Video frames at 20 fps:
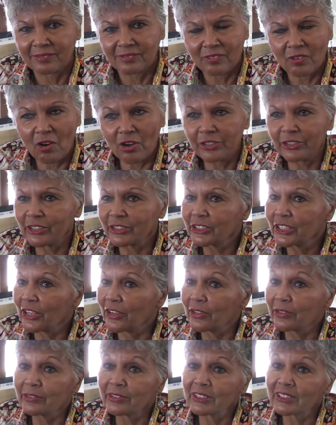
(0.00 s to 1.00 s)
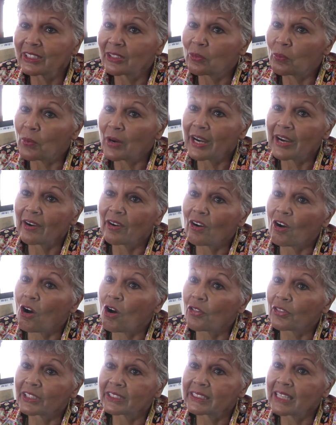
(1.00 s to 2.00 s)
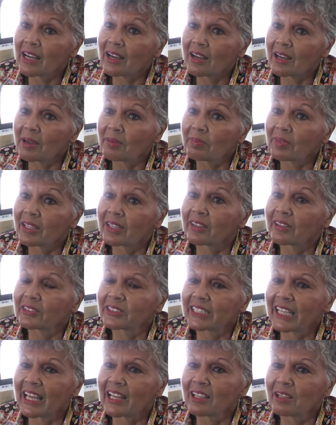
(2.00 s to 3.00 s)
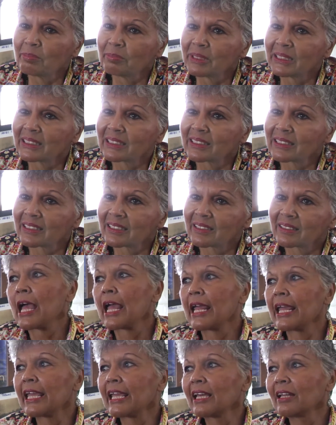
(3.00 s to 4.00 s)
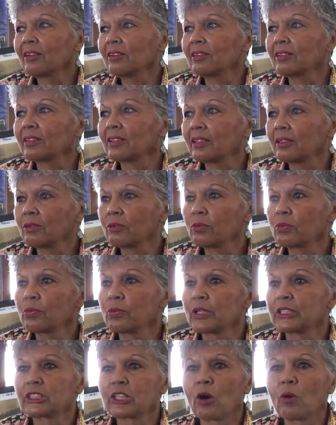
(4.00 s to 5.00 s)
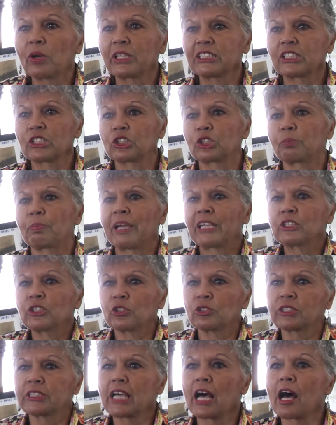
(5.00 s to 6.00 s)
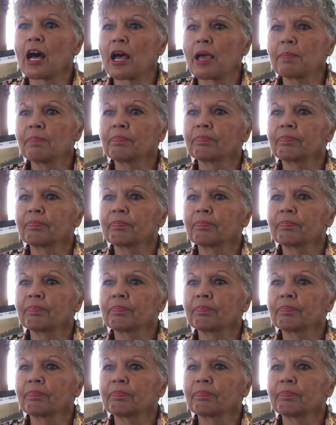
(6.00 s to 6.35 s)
on your toes and aware all the time of those elements. It was always a special time.